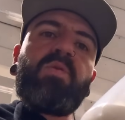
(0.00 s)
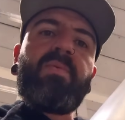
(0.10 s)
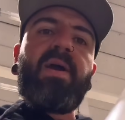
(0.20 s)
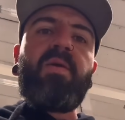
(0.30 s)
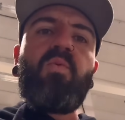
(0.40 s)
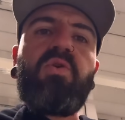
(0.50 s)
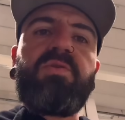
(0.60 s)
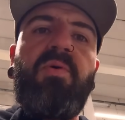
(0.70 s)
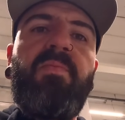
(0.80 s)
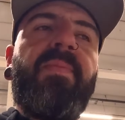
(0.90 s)
I'm buying a water
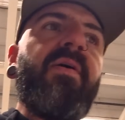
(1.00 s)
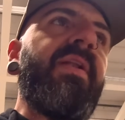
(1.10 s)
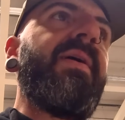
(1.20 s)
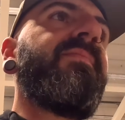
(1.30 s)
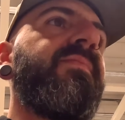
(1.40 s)
pump, apparently.